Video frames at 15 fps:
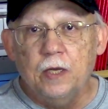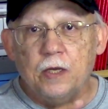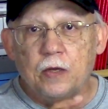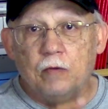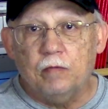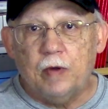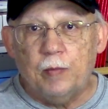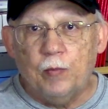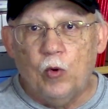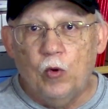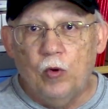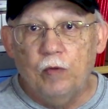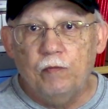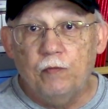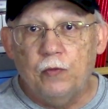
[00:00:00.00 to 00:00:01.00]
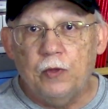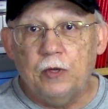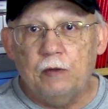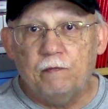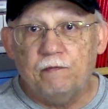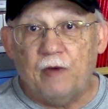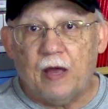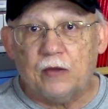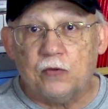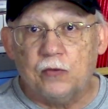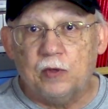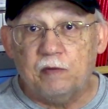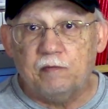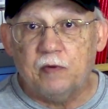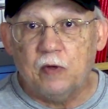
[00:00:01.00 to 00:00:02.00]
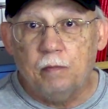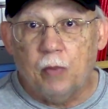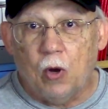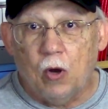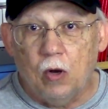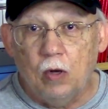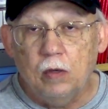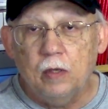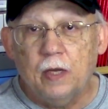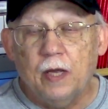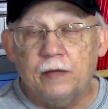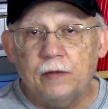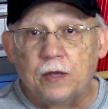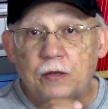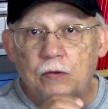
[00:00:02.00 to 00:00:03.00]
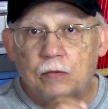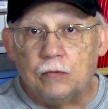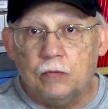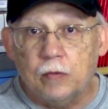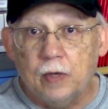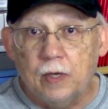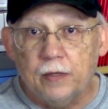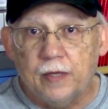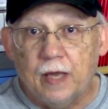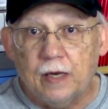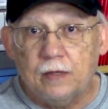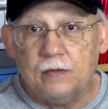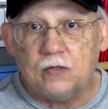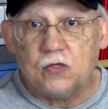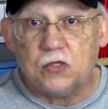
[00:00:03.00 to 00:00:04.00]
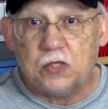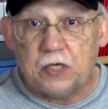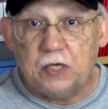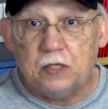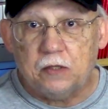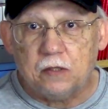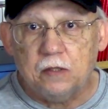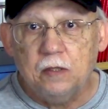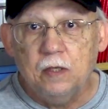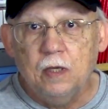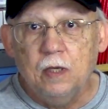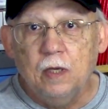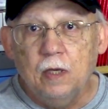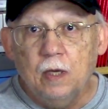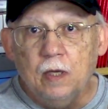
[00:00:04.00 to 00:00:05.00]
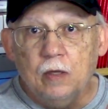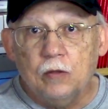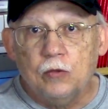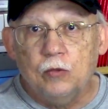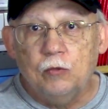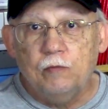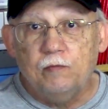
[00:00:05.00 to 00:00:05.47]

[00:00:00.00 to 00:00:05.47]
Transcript: you remove the factory fill ball and then you drill that seat to